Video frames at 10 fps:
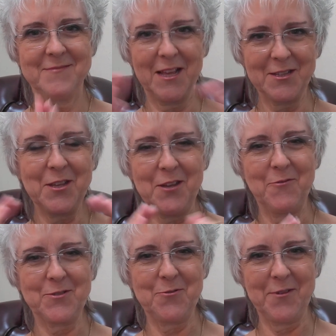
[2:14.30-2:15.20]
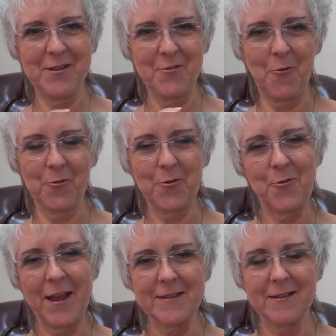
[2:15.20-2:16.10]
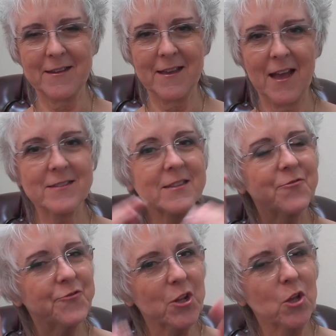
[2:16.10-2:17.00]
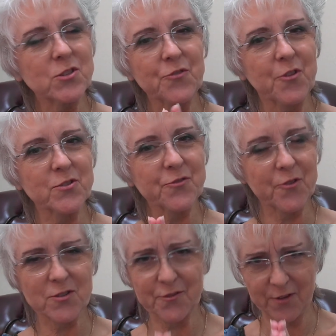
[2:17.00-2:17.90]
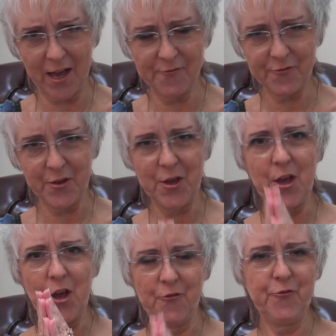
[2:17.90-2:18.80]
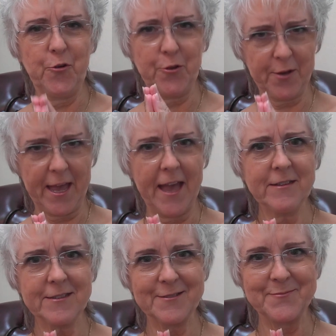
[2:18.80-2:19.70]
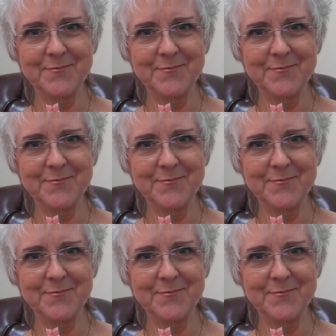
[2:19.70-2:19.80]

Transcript: that he was doing it all oh, correctly. I said, feel lots of lots of lots of love for your cat.